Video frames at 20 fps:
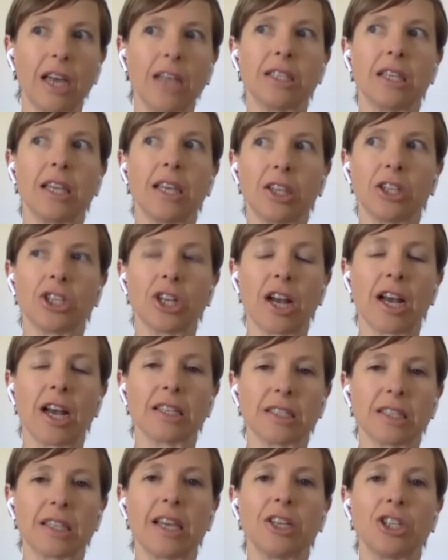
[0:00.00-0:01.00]
is there the
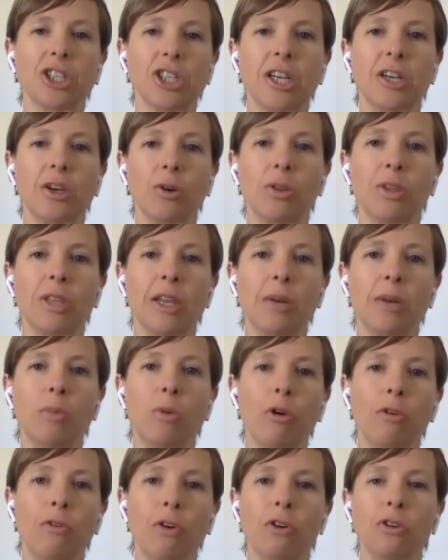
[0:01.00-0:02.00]
chance that she could then
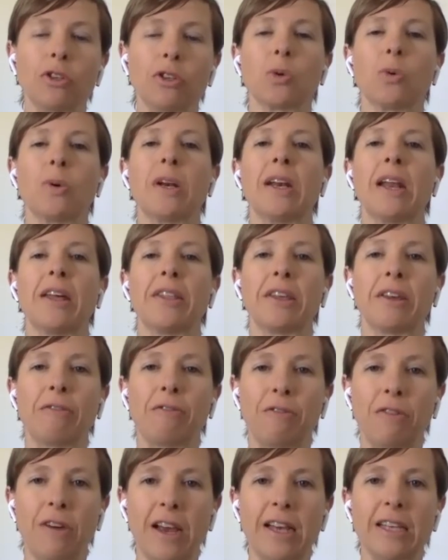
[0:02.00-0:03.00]
move on to another
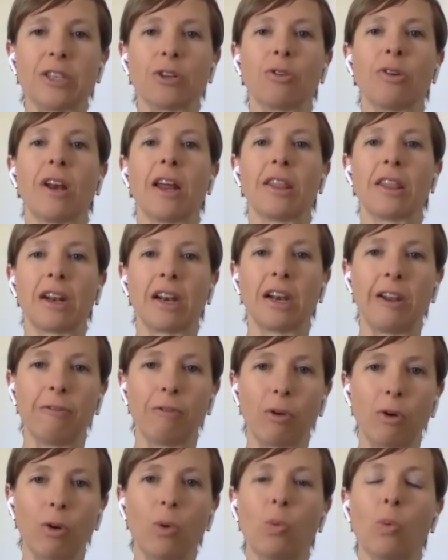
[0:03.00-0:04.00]
phase or another
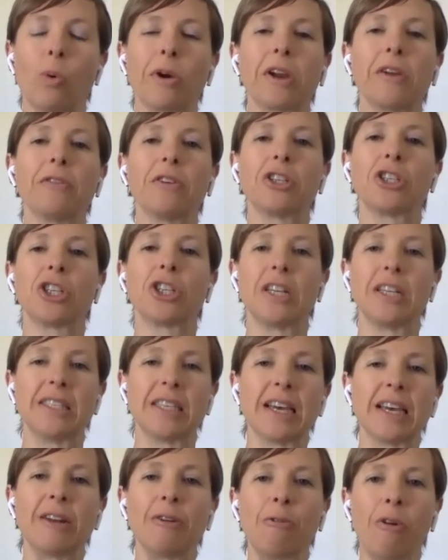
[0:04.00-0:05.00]
level or whatever
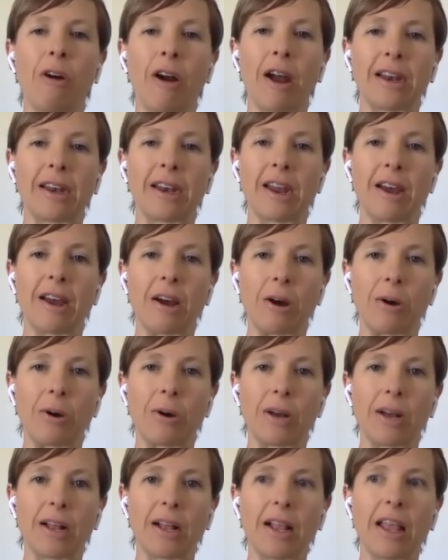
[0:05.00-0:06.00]
she's in right
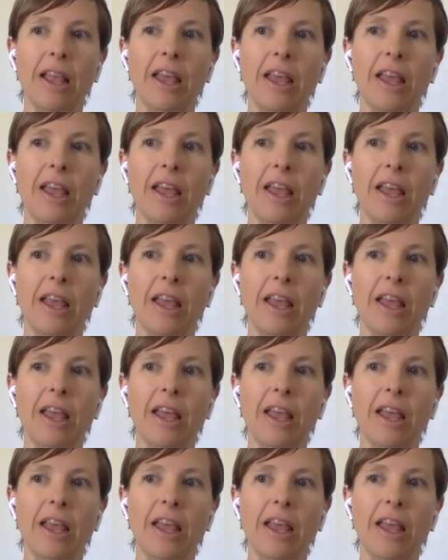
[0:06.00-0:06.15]
now,